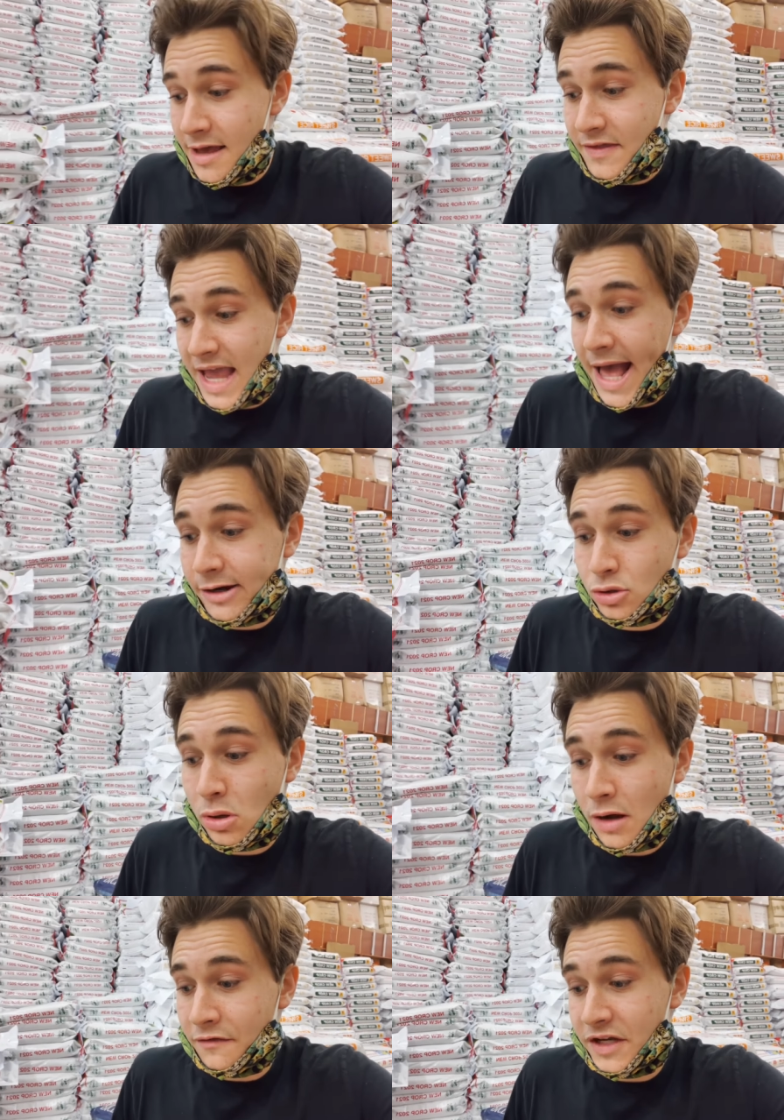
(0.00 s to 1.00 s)
They had
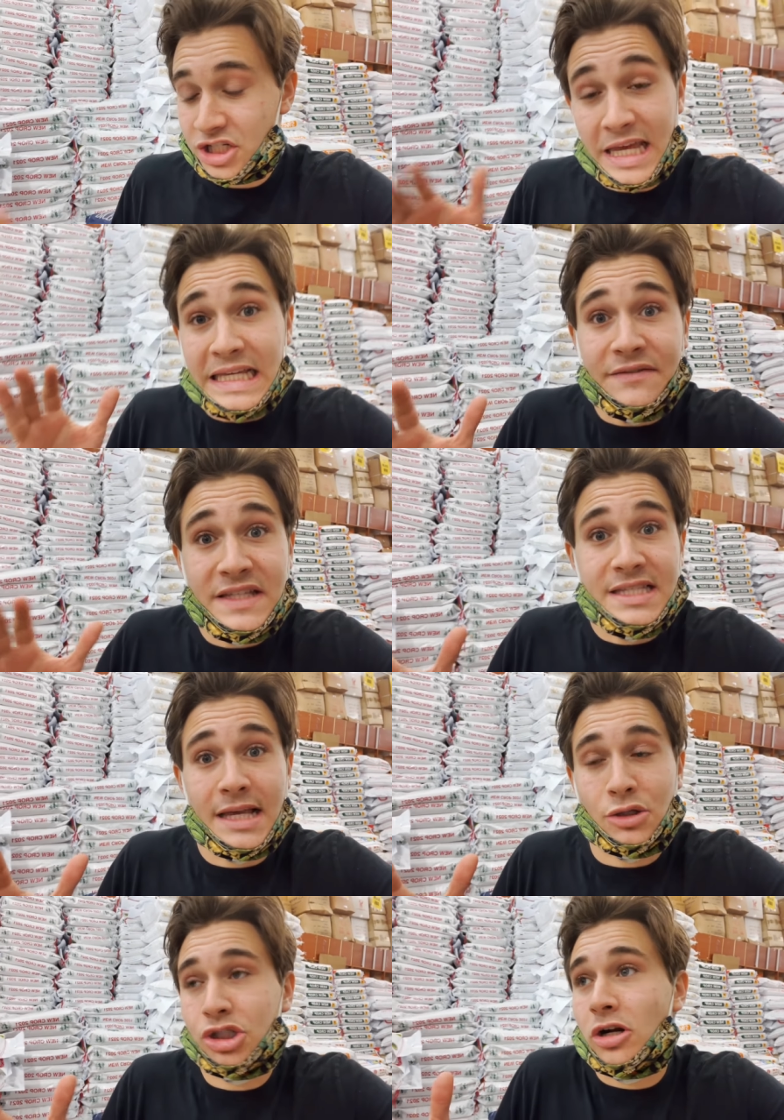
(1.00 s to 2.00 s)
crawfish. They even
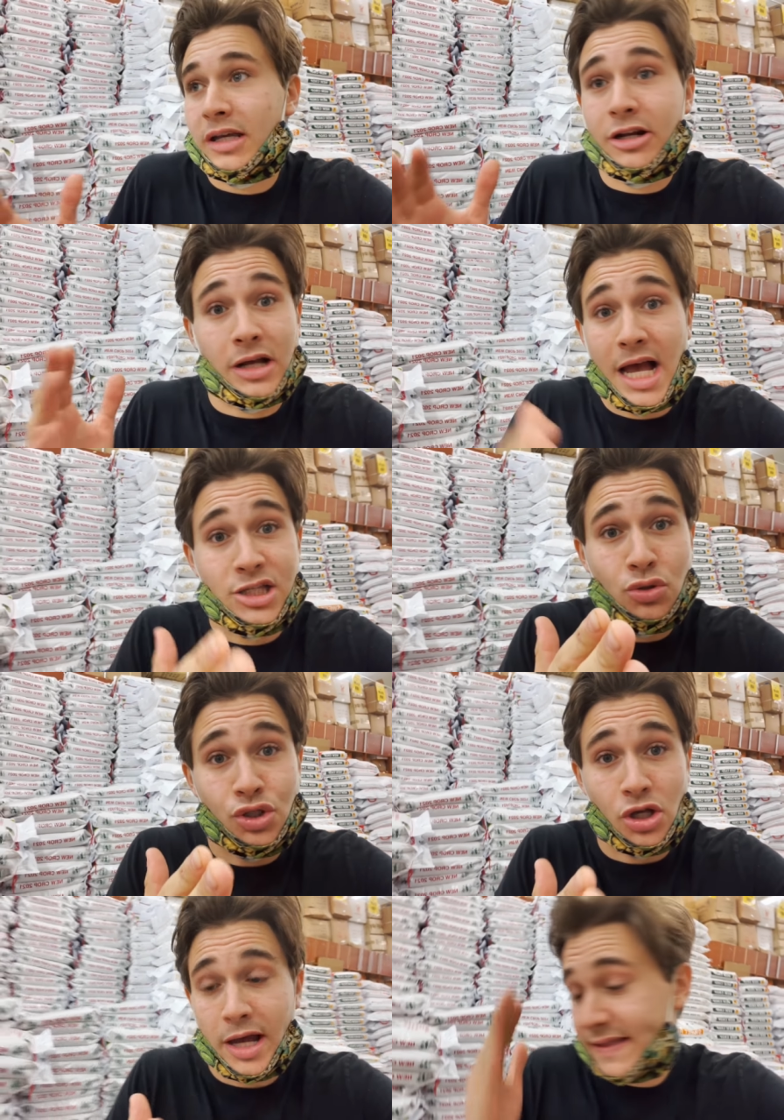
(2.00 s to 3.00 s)
sell shark here. Guys, you
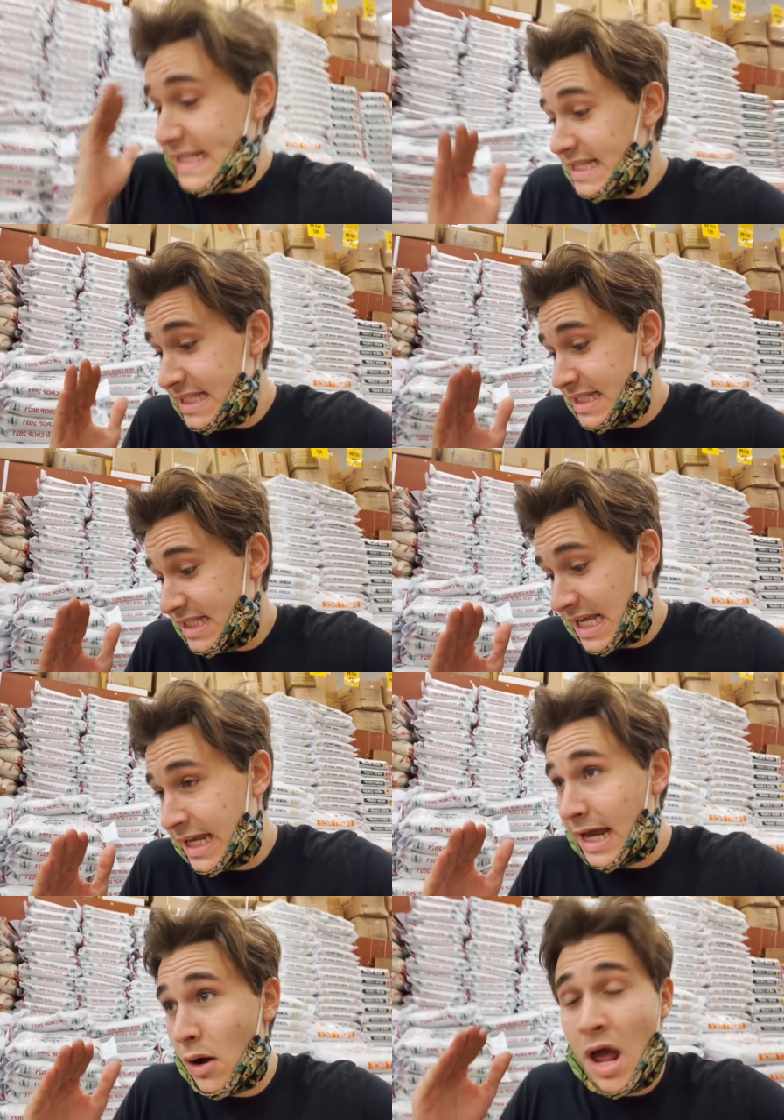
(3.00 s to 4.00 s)
saw it. This is
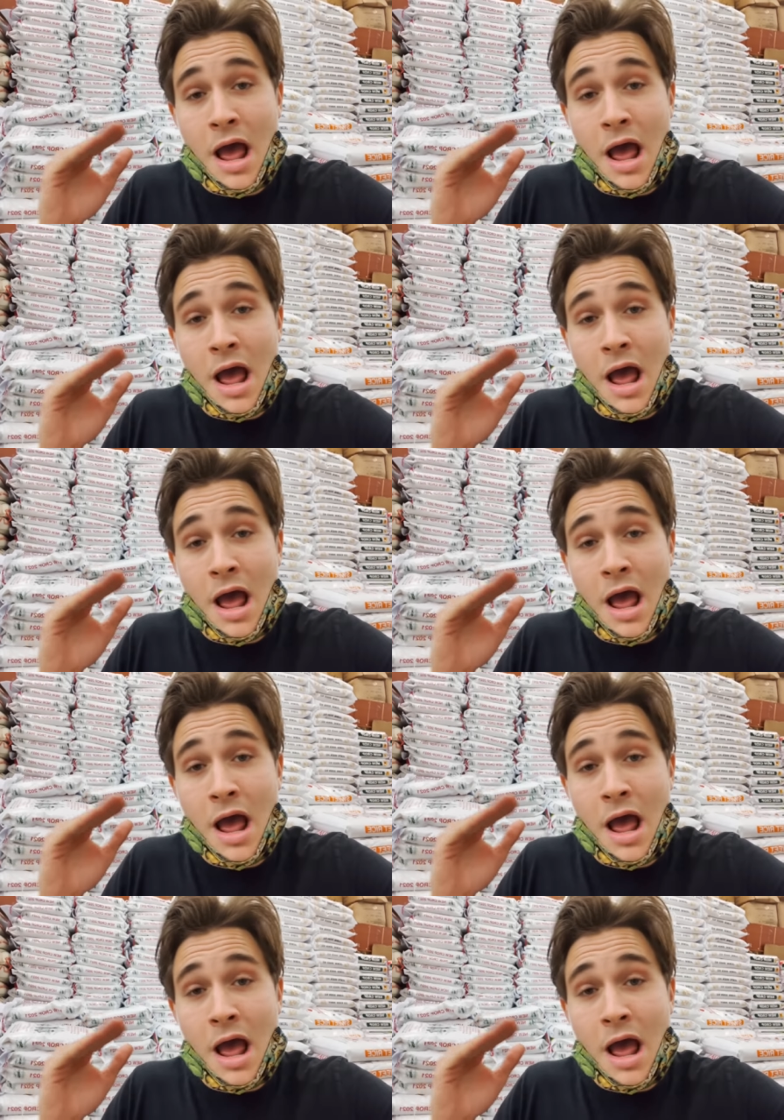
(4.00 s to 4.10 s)
insane now.